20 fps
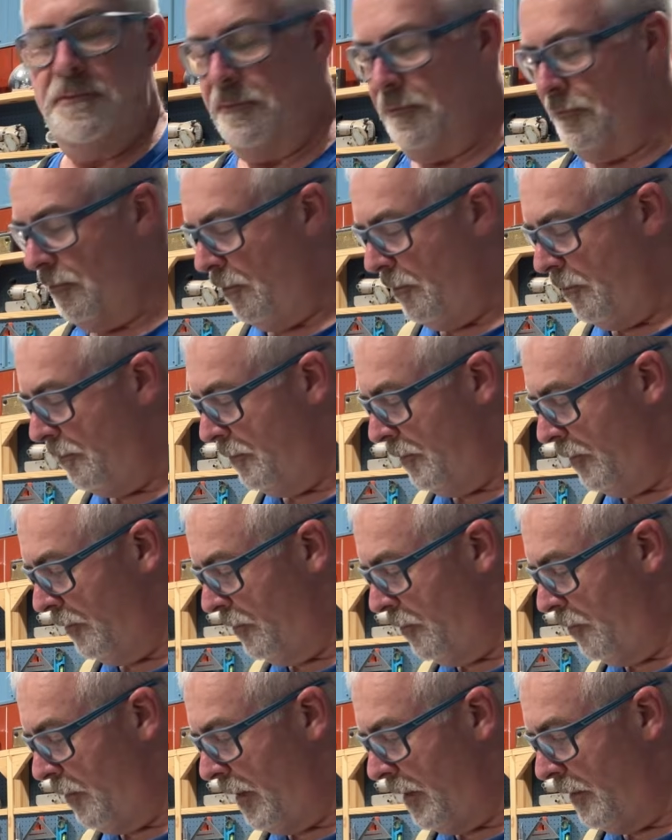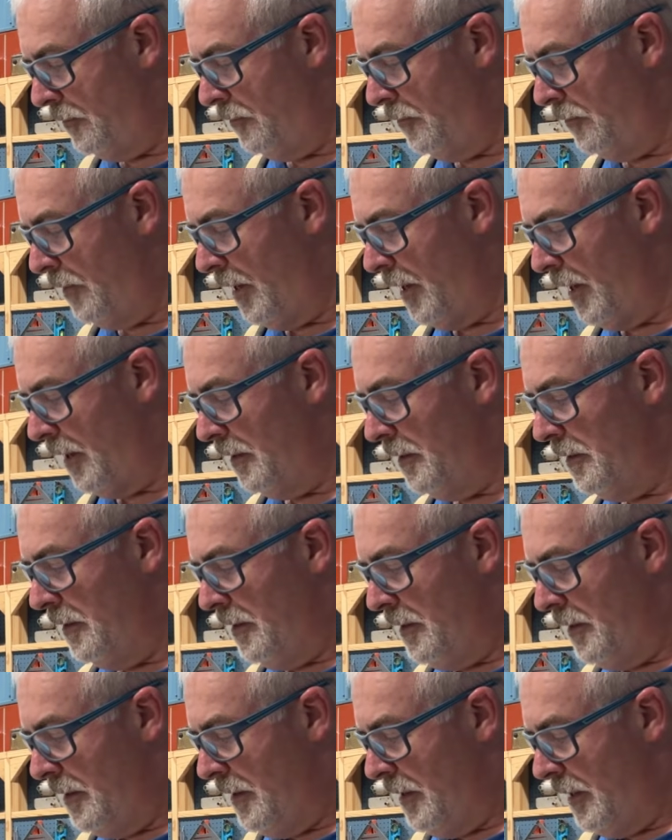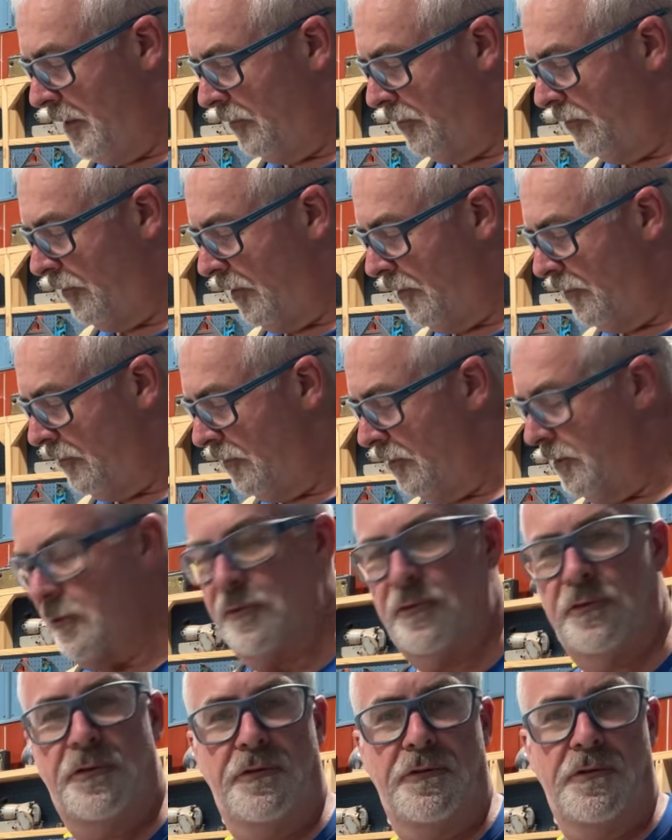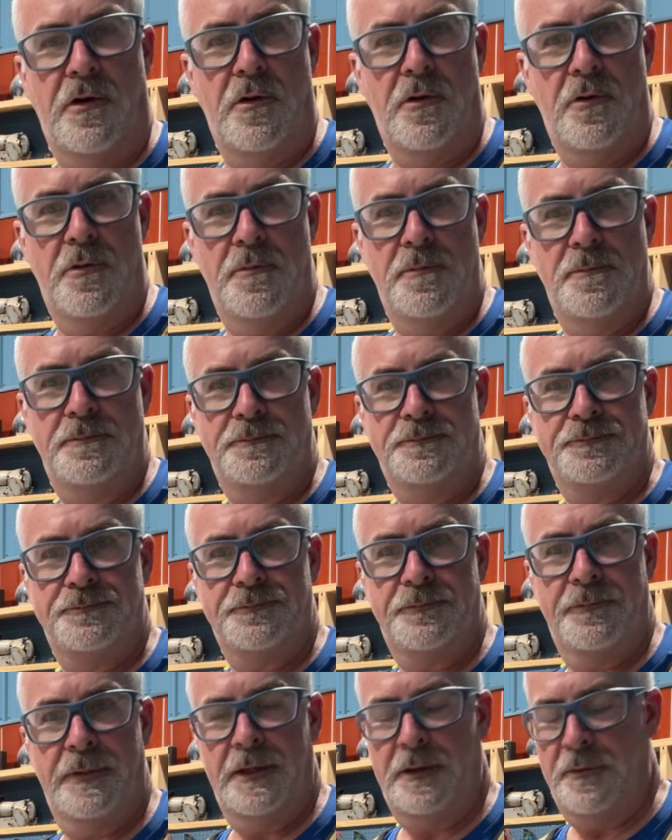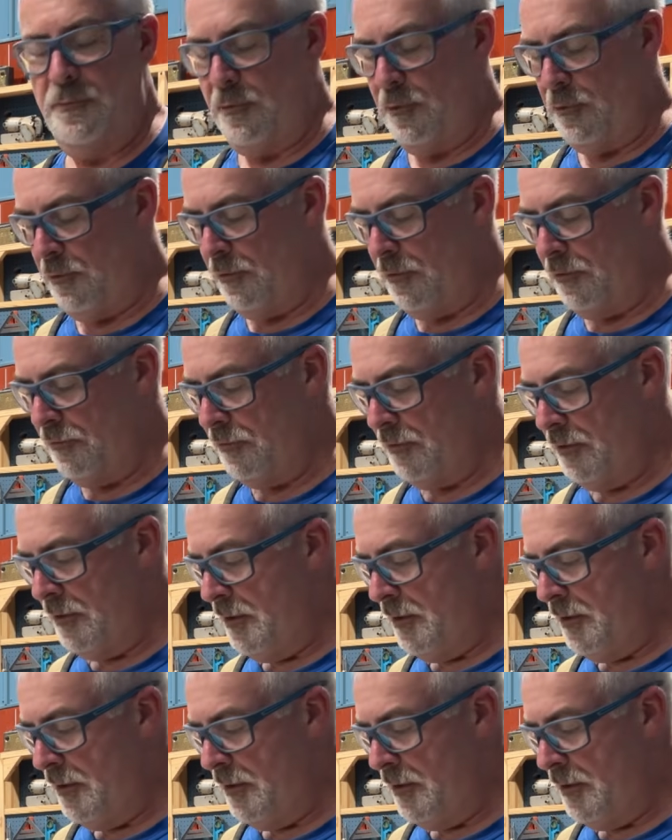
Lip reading: So I'm gonna go ahead and do that. It says to use foam rollers.